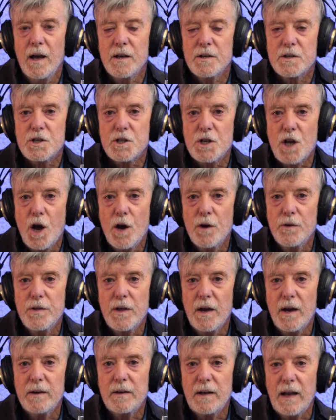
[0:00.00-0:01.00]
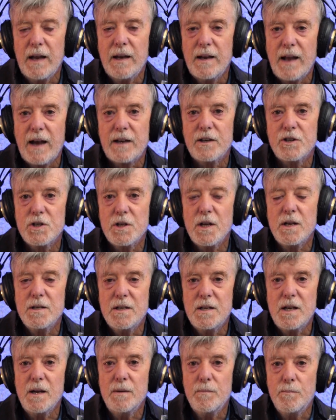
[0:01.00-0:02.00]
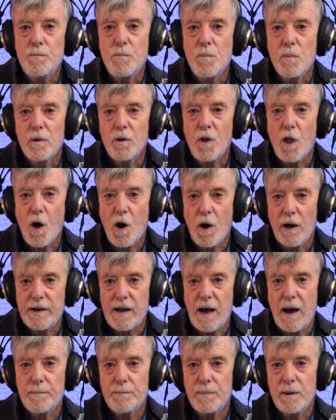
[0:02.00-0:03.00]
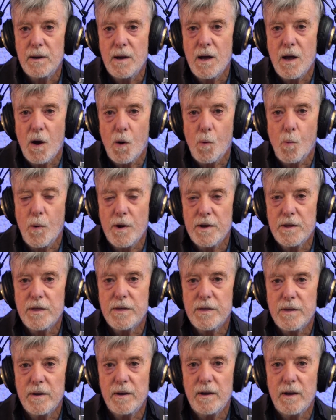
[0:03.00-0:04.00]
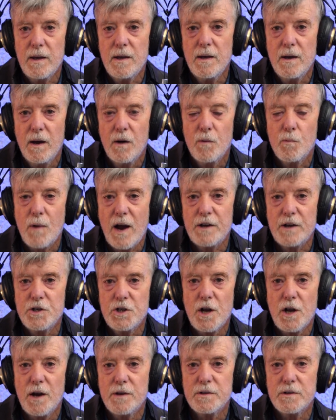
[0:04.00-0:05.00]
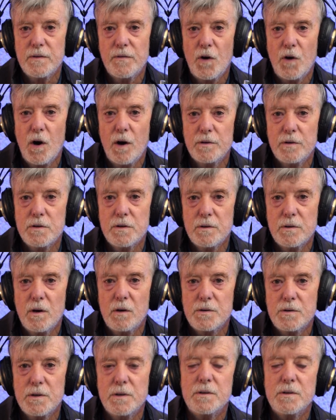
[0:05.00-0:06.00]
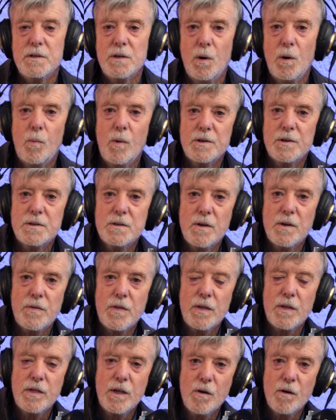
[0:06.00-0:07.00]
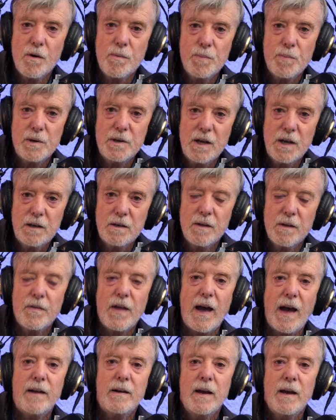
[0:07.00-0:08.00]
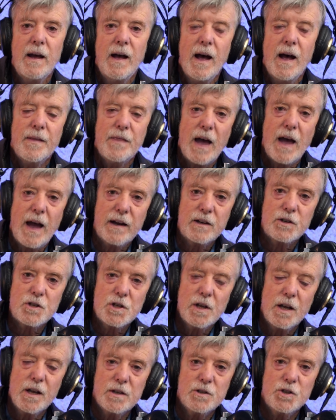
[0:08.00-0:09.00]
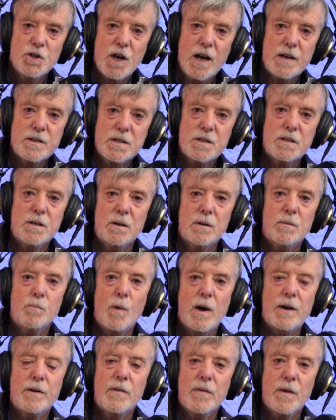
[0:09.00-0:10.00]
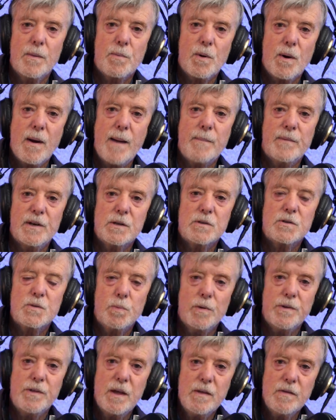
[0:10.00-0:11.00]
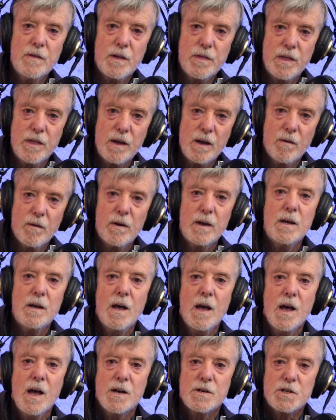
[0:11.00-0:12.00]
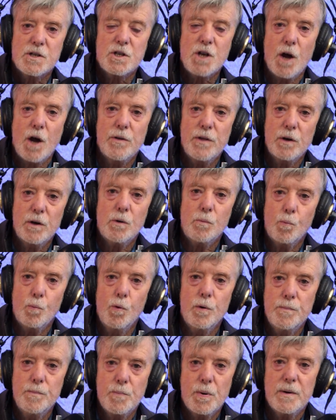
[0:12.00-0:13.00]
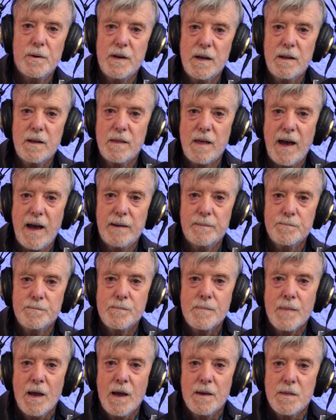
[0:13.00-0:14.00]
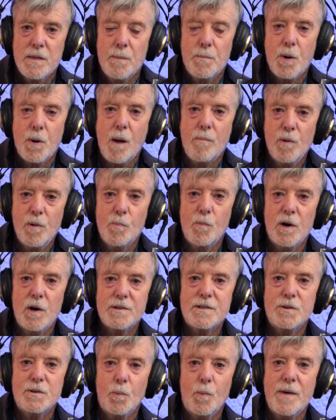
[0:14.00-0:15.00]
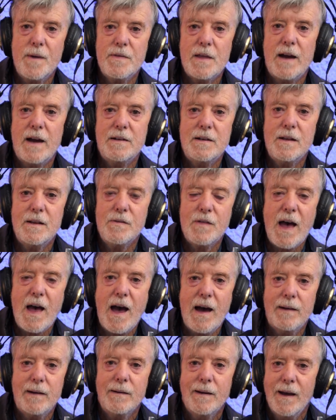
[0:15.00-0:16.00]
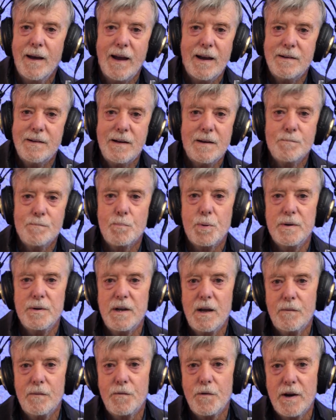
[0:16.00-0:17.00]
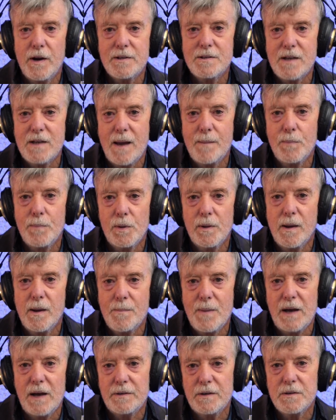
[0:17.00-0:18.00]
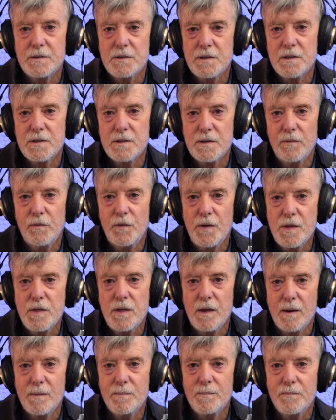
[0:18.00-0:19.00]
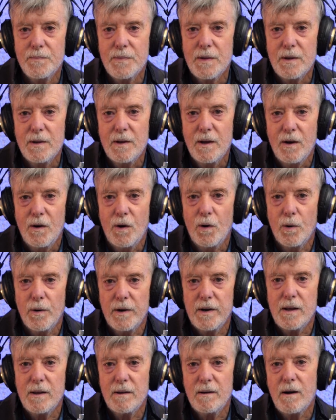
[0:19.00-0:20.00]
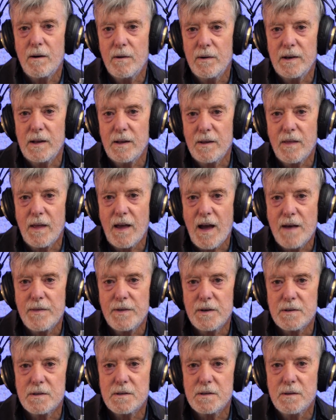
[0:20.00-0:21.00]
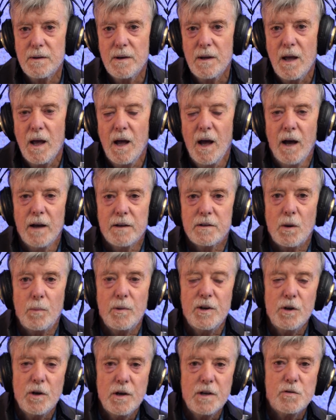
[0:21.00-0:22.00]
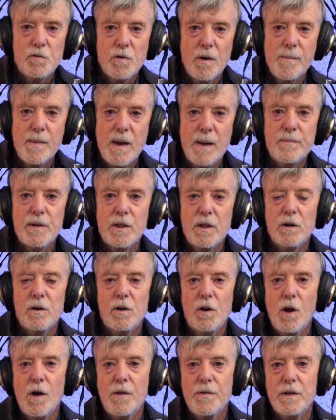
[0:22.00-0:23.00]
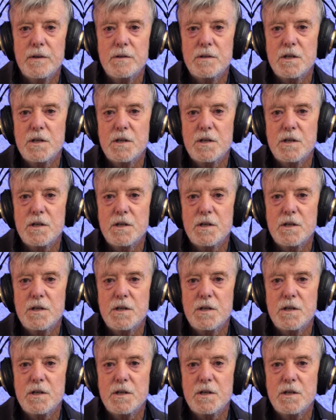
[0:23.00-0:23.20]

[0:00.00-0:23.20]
so that it actually did line up with the ratios of hydrogen and oxygen. So it wasn't that the theory predicted that, they actually adjusted one of the parameters within the theory so that it would predict that. The problem was that when they did that, it didn't predict, for example, the abundances of lithium or any of the others. So we need to remember that a lot of the